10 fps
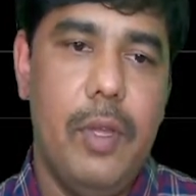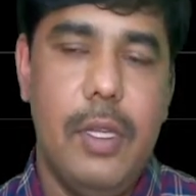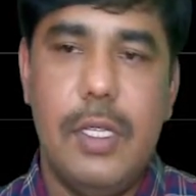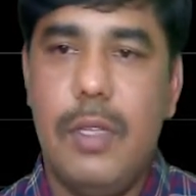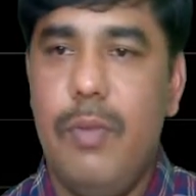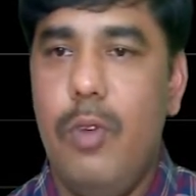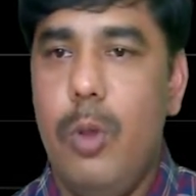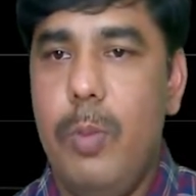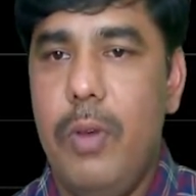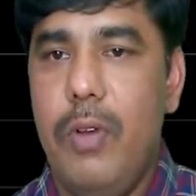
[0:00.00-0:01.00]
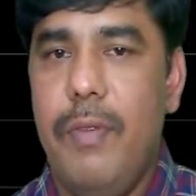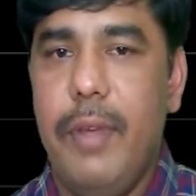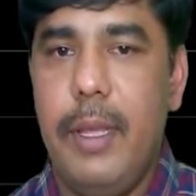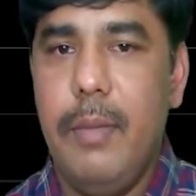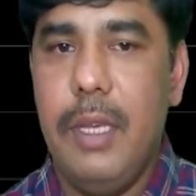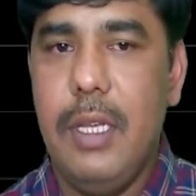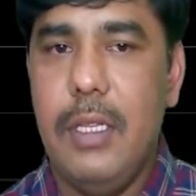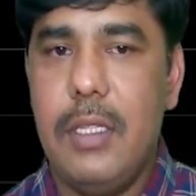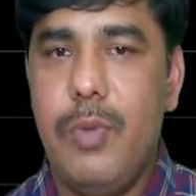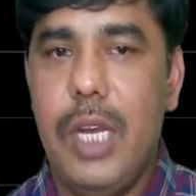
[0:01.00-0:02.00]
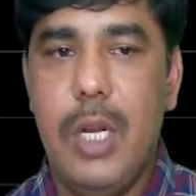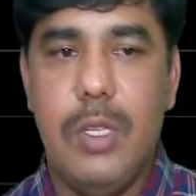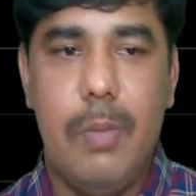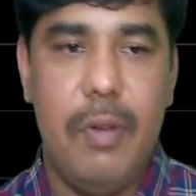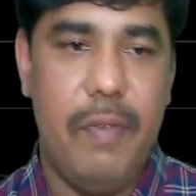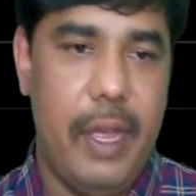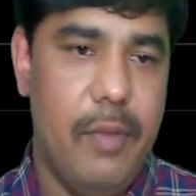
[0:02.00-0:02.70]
So 4 power 5 means we need to simplify.